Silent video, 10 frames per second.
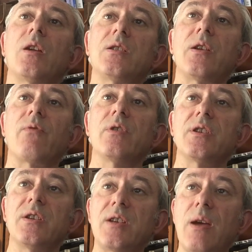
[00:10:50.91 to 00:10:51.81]

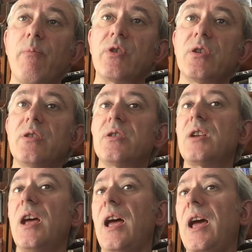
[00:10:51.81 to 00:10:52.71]
difference in
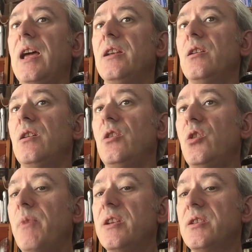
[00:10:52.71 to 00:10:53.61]
temperatures and
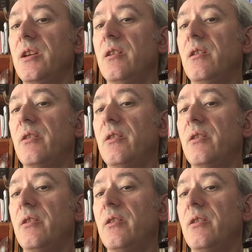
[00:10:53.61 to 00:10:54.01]
humidity